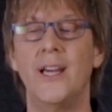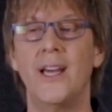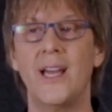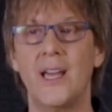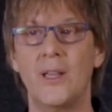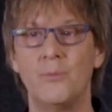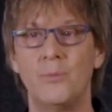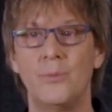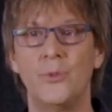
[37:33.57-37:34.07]

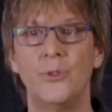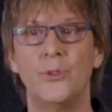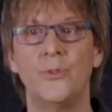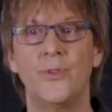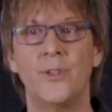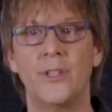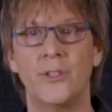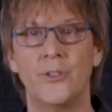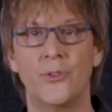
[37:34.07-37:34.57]
and
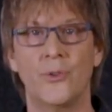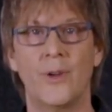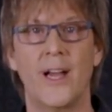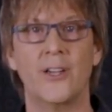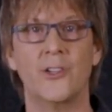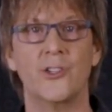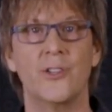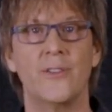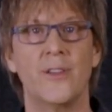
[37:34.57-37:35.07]
move in a
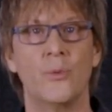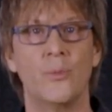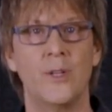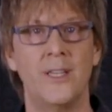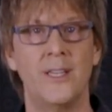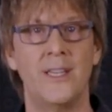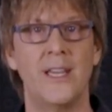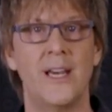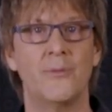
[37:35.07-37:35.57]
direction that we
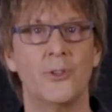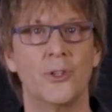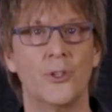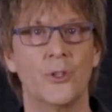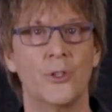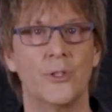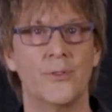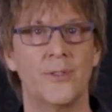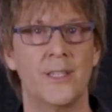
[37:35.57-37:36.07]
never
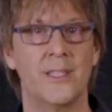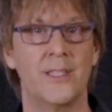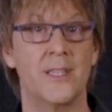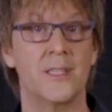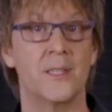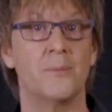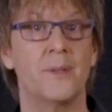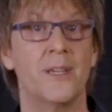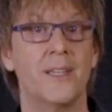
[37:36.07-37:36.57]
could have
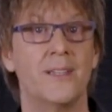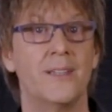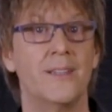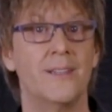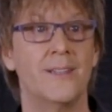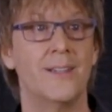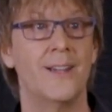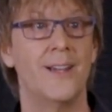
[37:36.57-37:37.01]
anticipated.